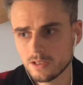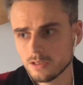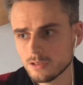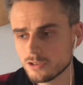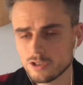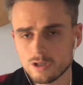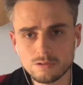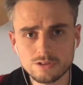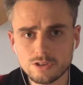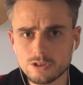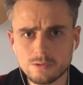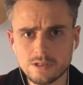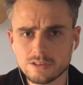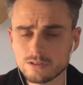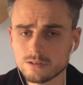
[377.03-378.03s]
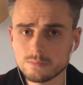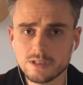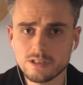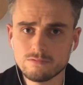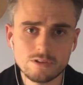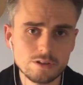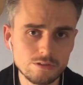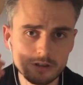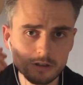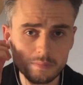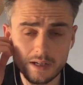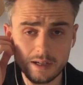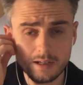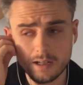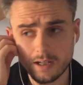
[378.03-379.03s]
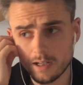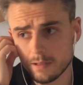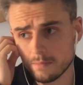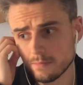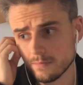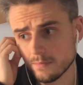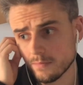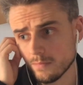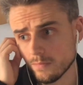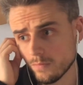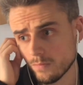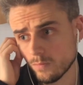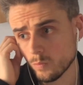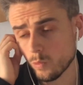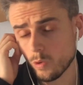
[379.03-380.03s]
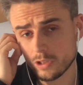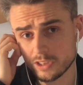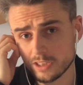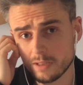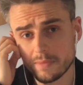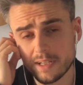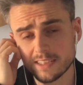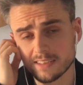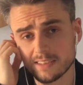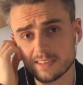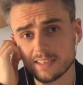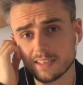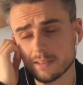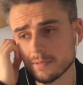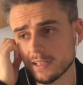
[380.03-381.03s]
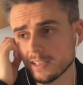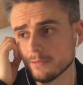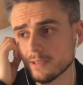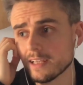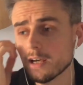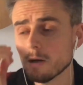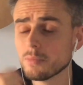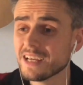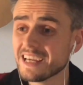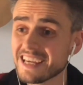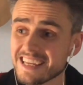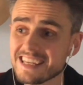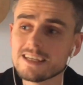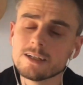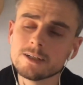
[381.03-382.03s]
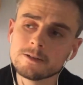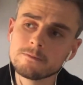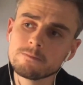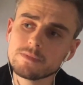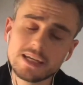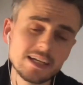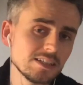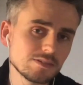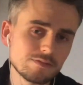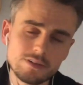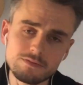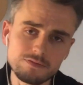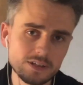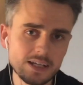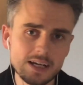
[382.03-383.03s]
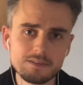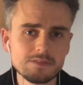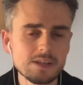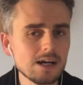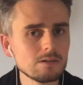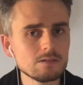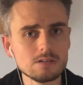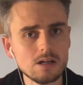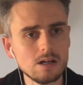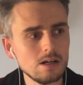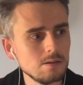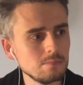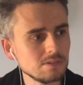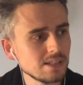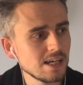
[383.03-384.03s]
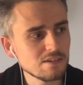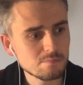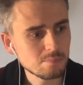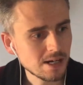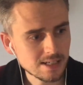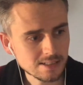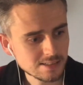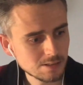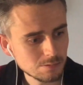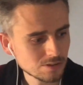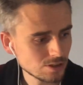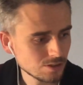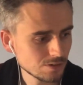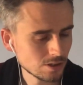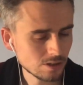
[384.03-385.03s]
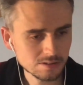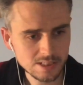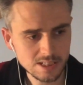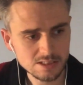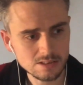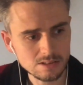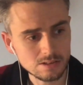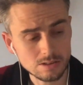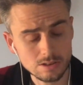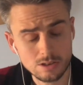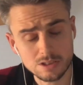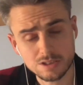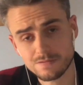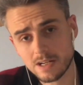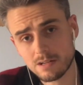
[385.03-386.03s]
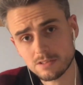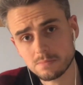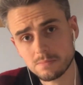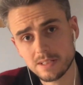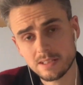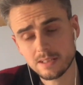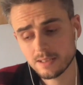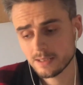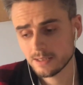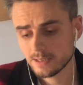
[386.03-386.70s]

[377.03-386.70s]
Jolan, who ended up being runner-up, what an amazing singer, by the way. But he's a friend for life now. Dave Barnes, he was another contestant that got as far as me.